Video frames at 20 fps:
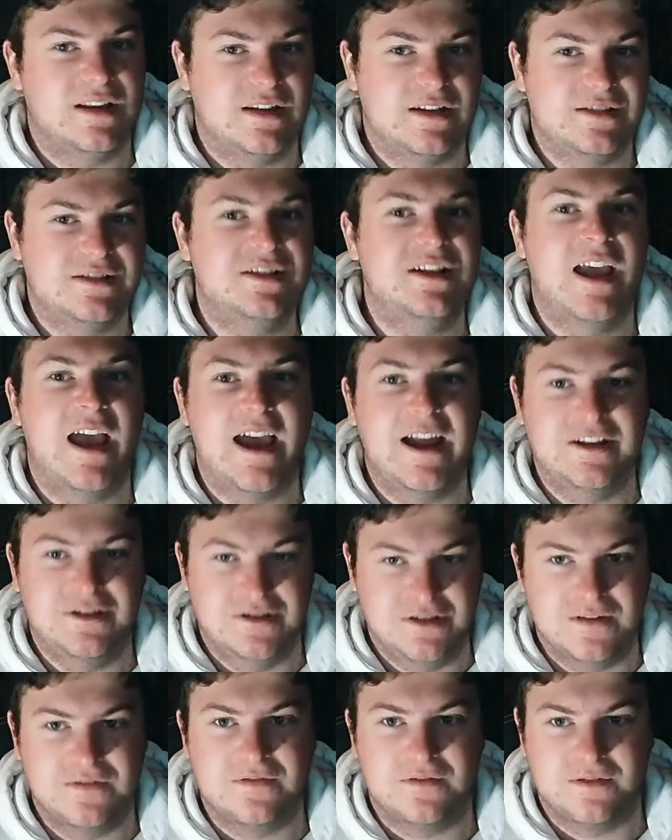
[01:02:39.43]
the age
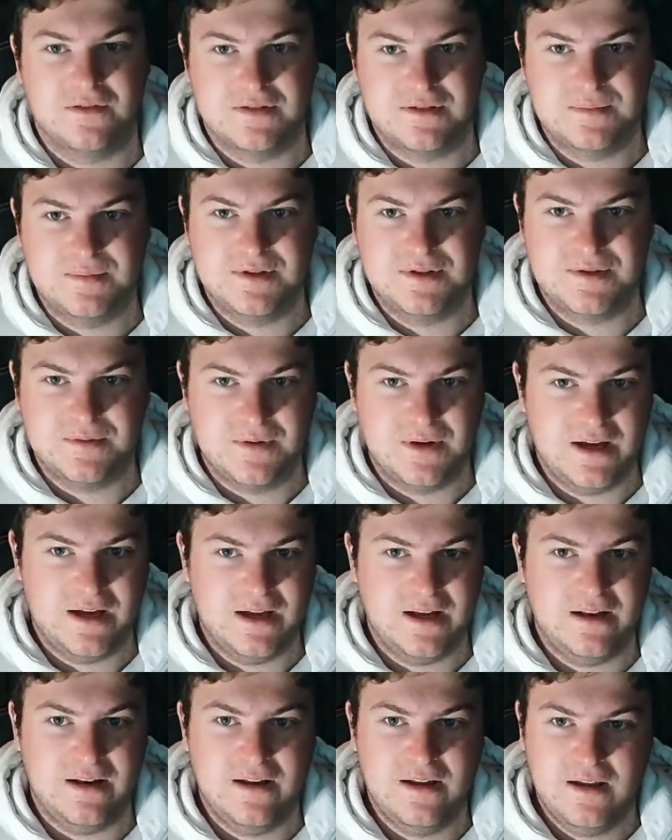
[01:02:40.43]
difference
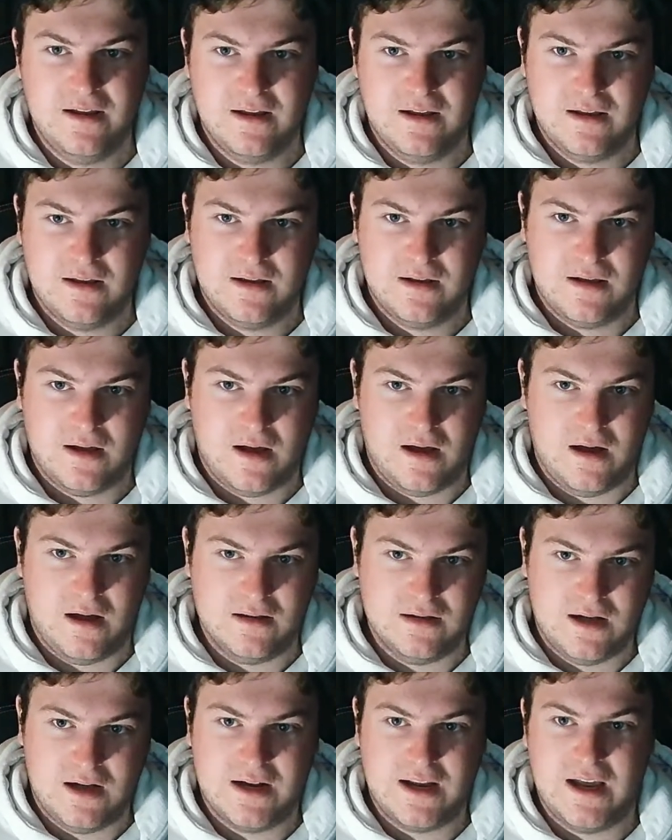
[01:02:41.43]
between
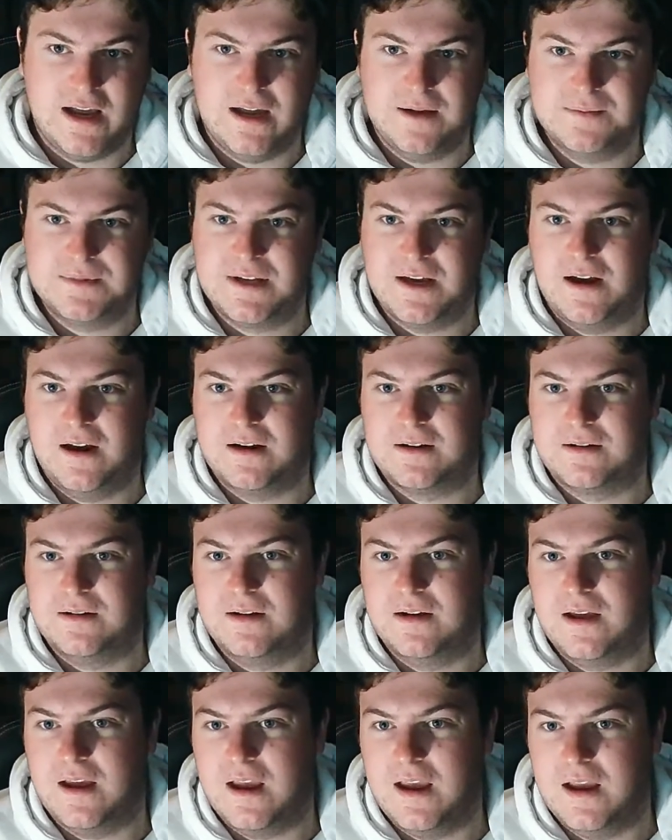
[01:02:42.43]
Alana Haim's
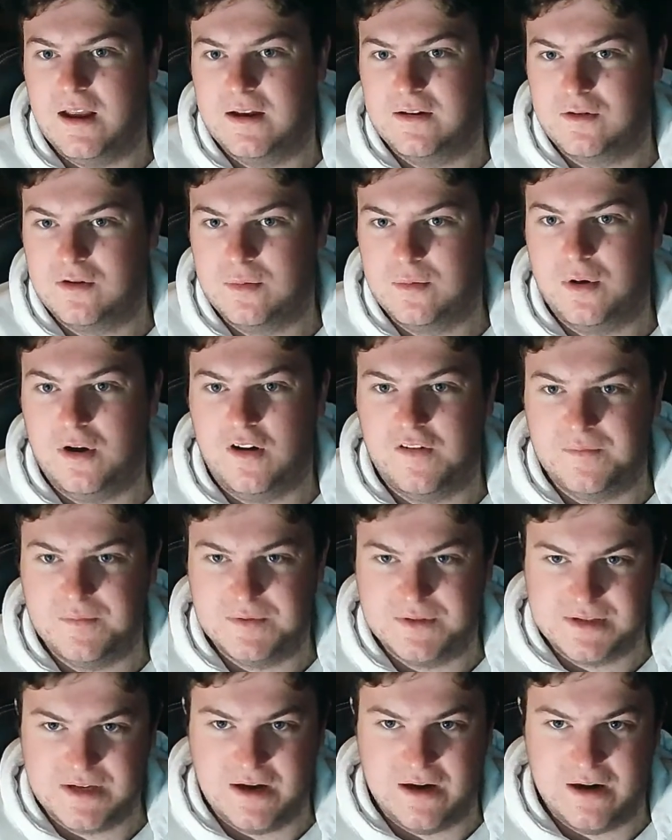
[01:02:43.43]
character and Cooper
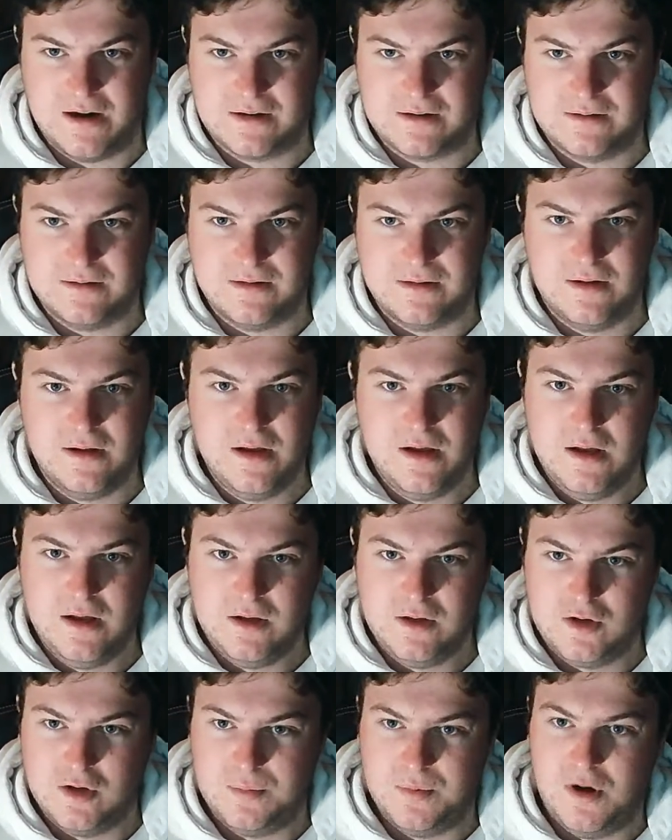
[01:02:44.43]
Hoffman's character.
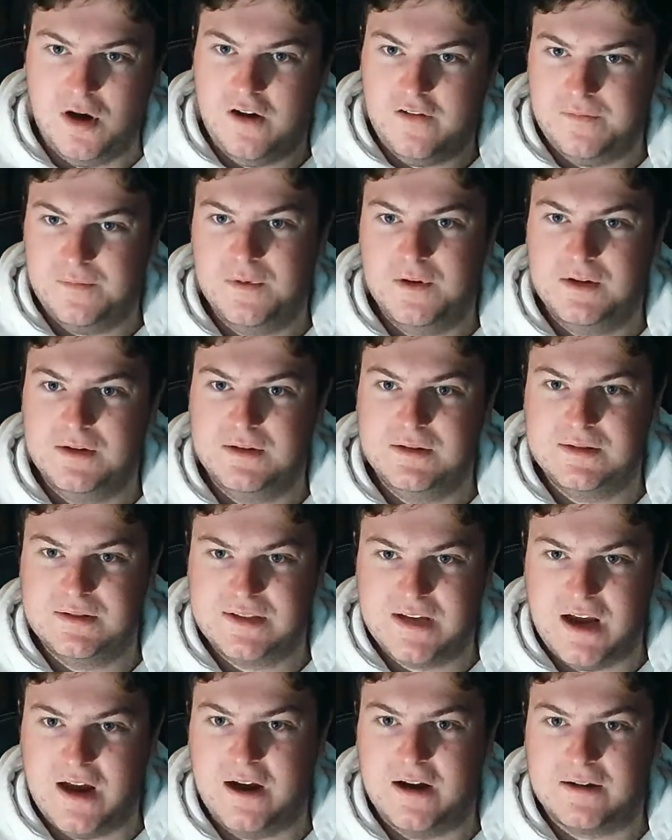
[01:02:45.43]
Cooper Hoffman's
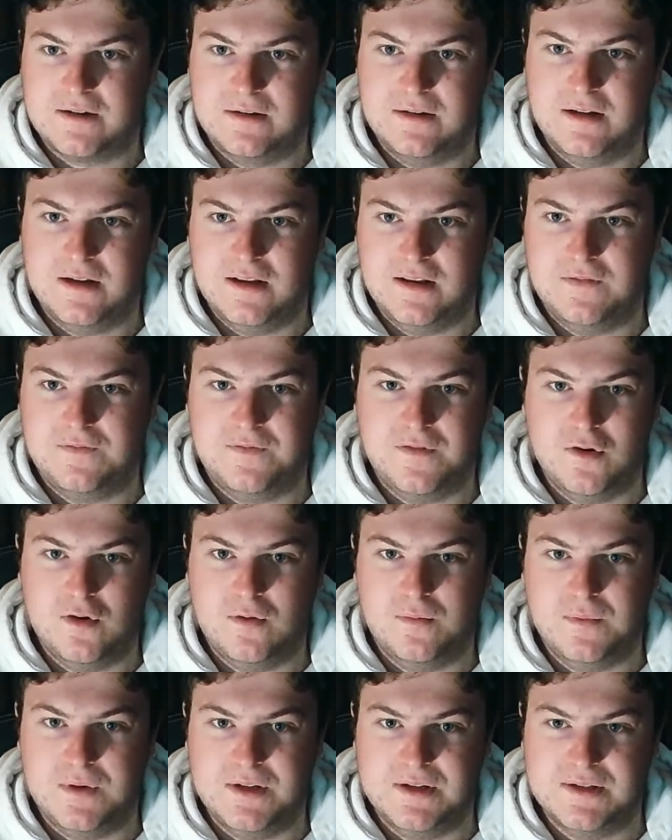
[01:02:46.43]
character in the
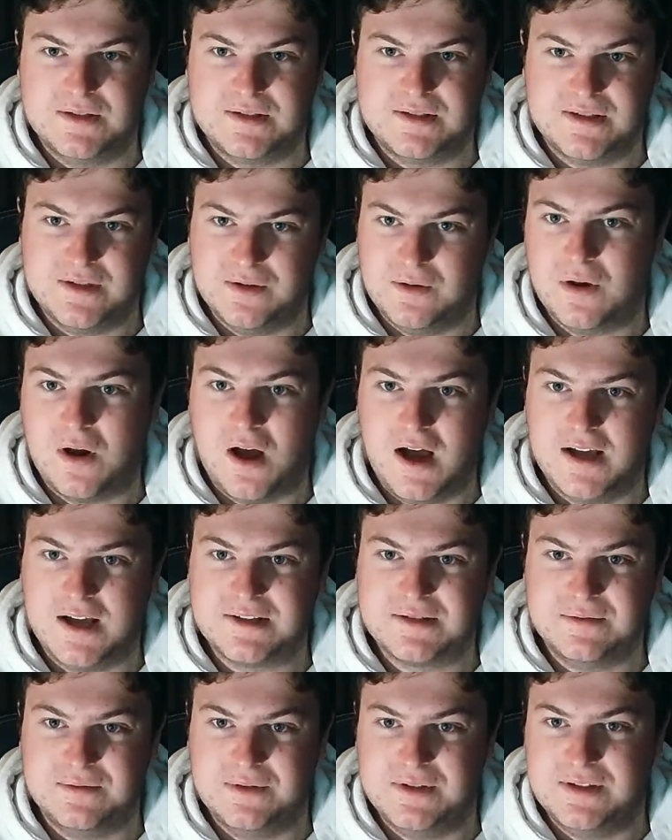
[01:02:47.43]
film is still in high
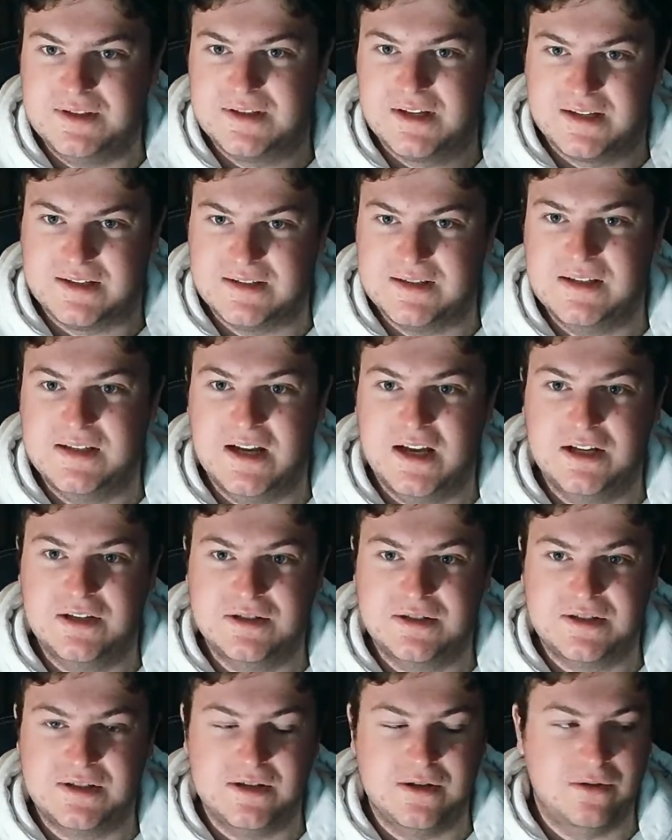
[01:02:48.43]
school. He's like a teenager
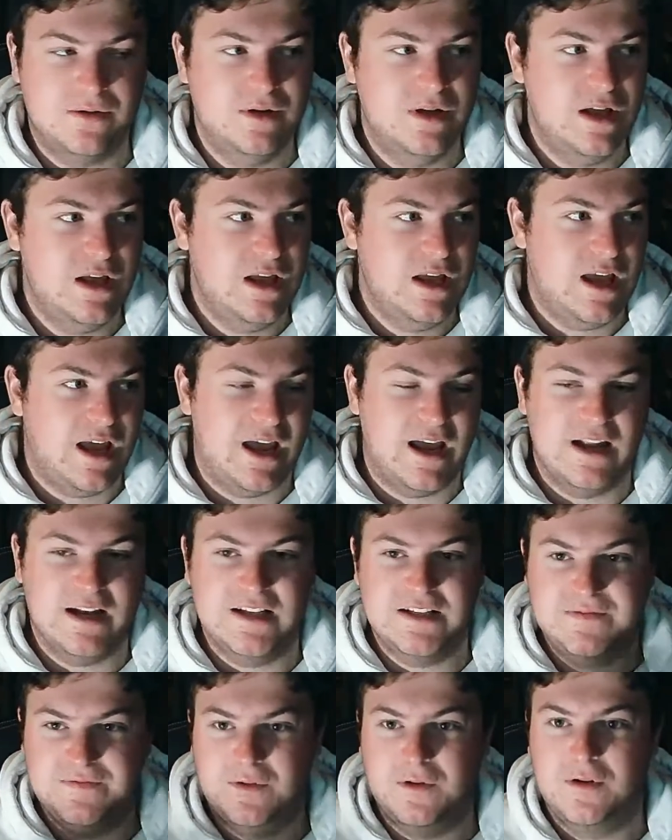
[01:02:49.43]
still, and
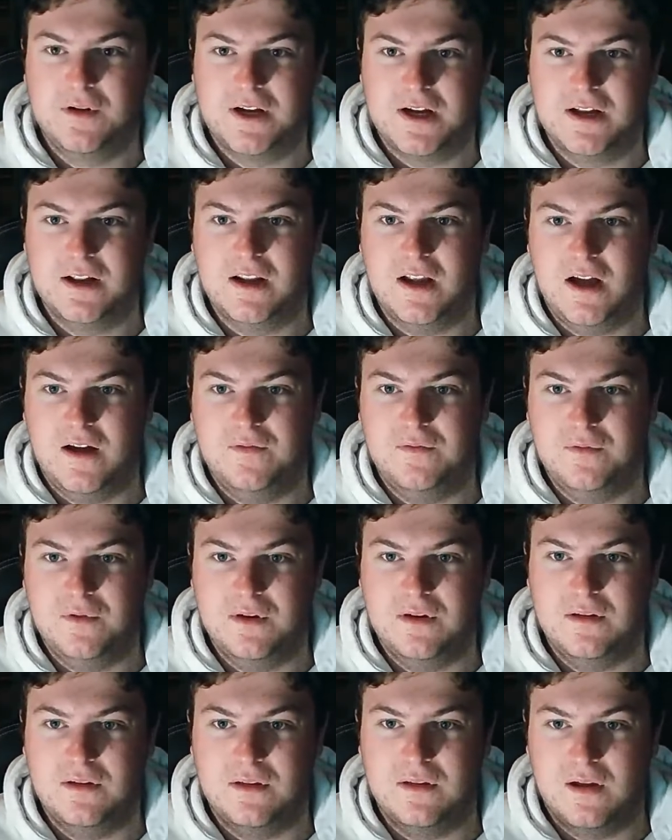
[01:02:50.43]
he's falling in love
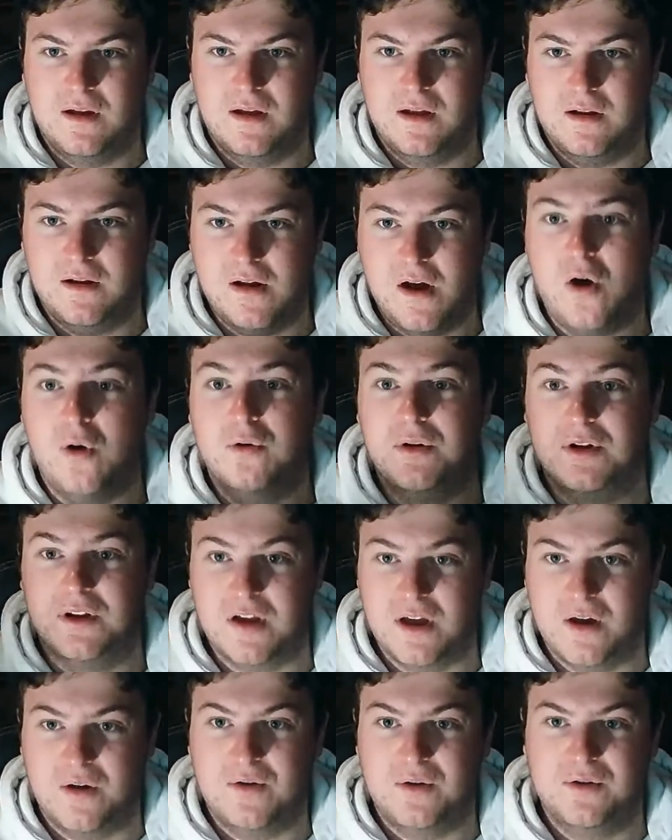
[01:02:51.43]
with an older
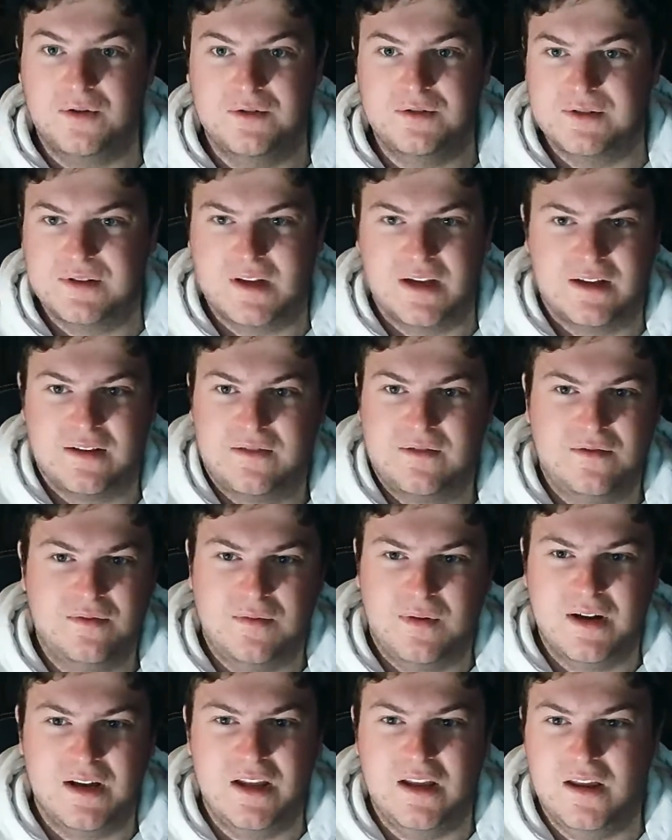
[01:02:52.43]
girl who's like
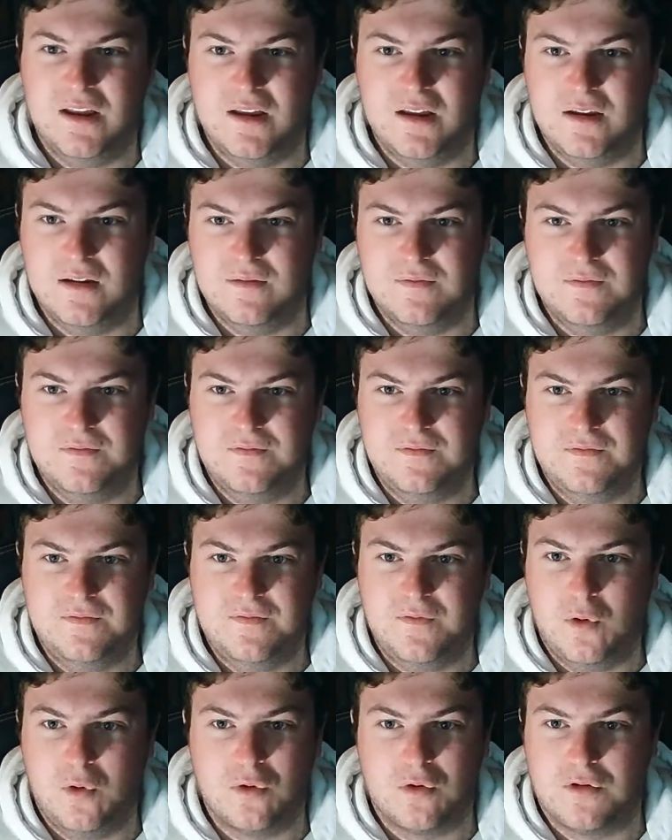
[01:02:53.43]

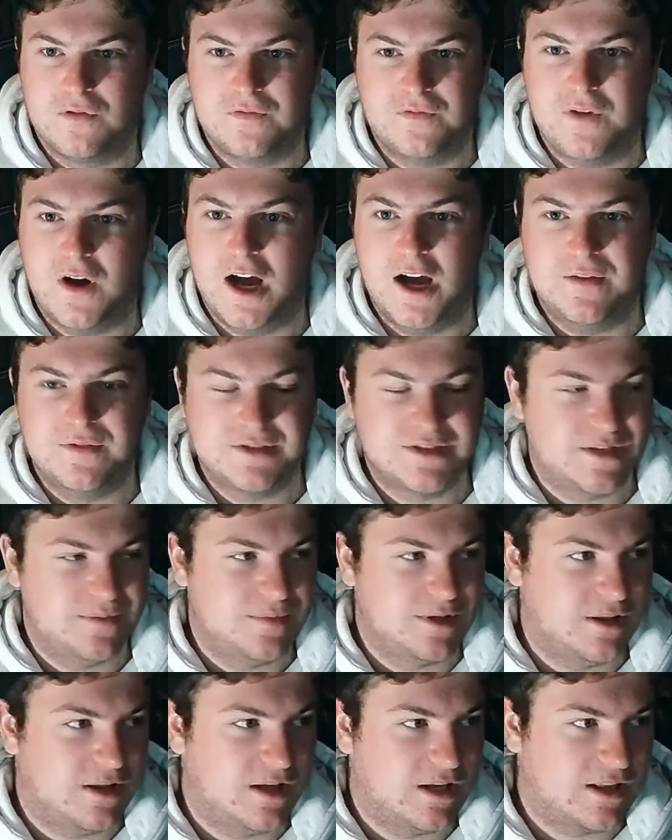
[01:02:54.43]
24 or 5 or
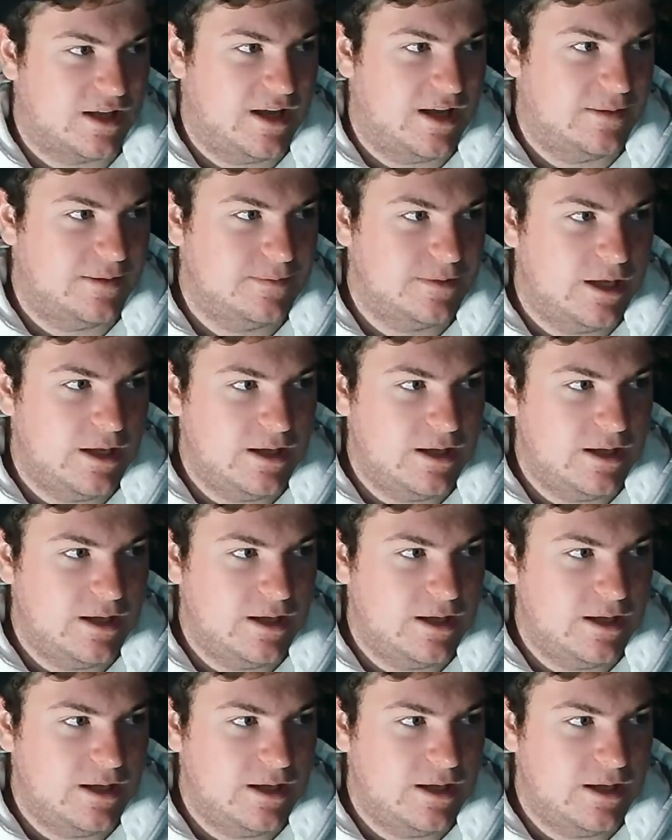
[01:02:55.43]
something like that.